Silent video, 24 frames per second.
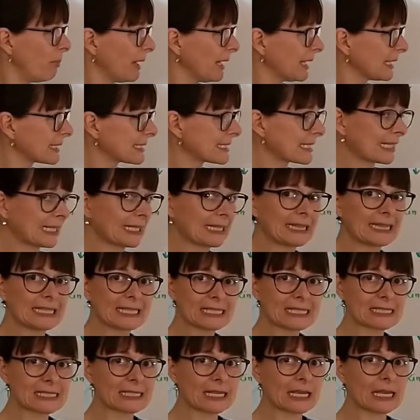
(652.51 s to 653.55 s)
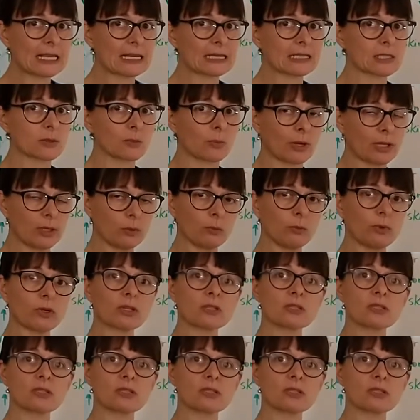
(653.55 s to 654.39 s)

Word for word: But in this case, when we